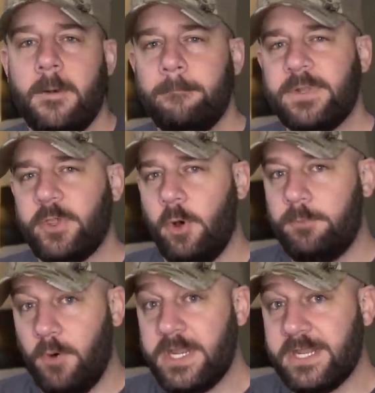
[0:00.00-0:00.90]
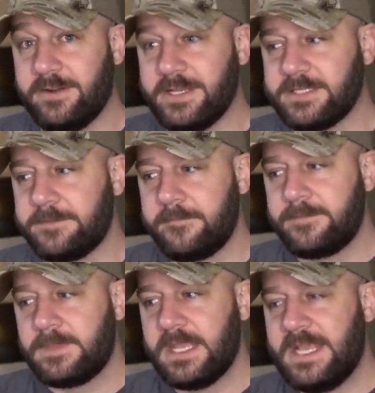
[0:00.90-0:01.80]
But the whole point here is
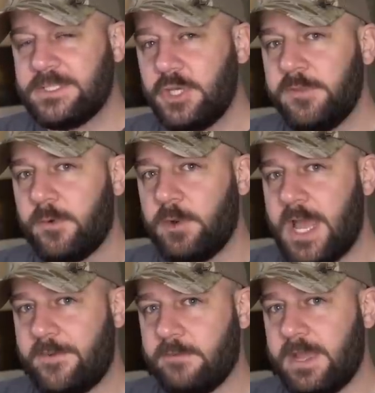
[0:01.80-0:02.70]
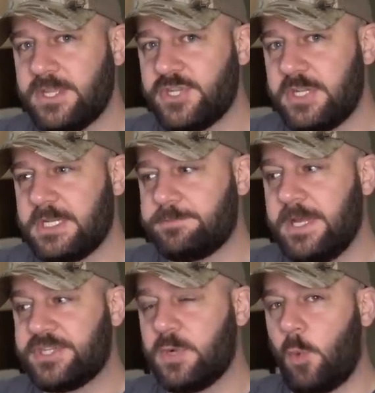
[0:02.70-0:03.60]
he's looking for reaffirmation, and he's
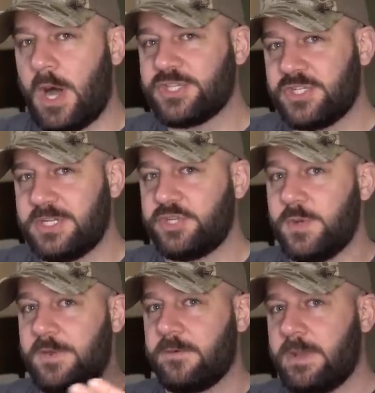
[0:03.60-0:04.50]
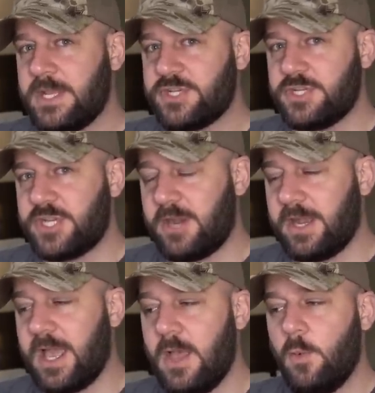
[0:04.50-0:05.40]
pitching Washington to do information
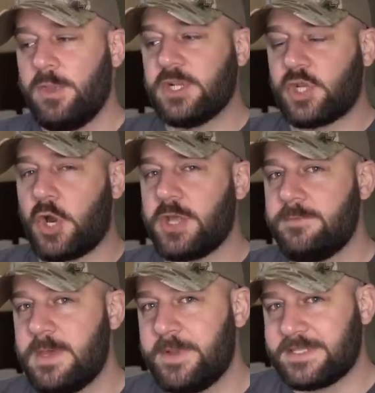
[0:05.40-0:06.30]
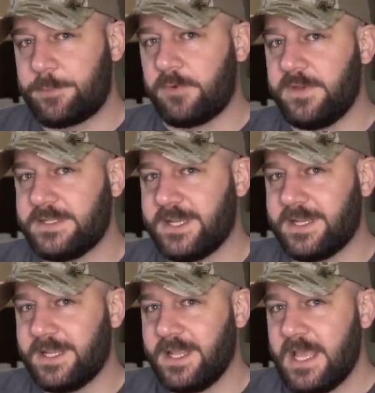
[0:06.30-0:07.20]
sharing when there's already amendments that prevent
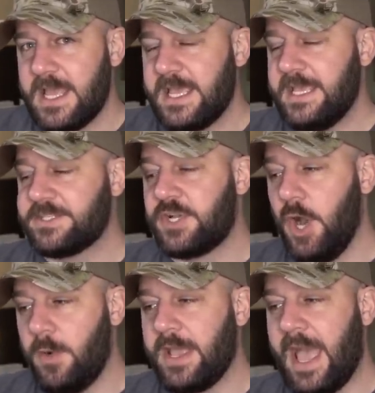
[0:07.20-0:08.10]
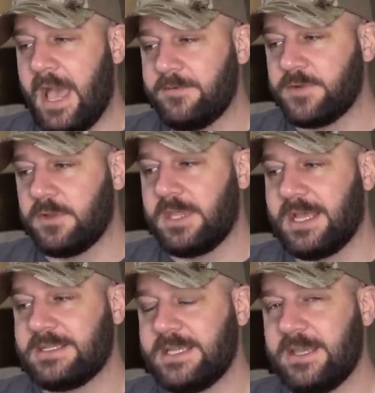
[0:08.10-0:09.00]
it. He's going after the
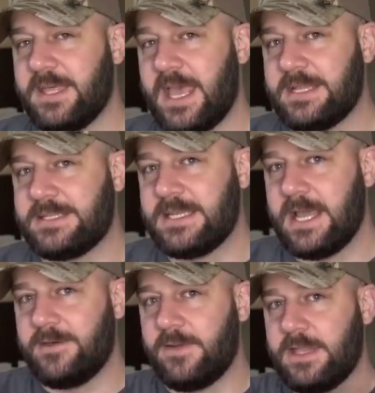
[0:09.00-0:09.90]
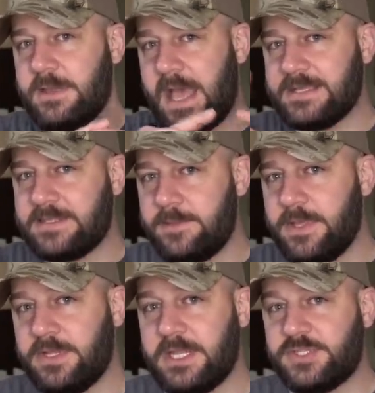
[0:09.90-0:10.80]
idea that ATF has the
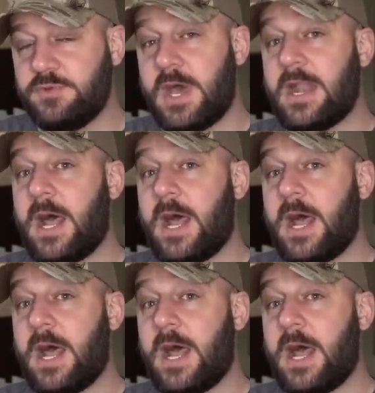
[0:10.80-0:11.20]
ability to not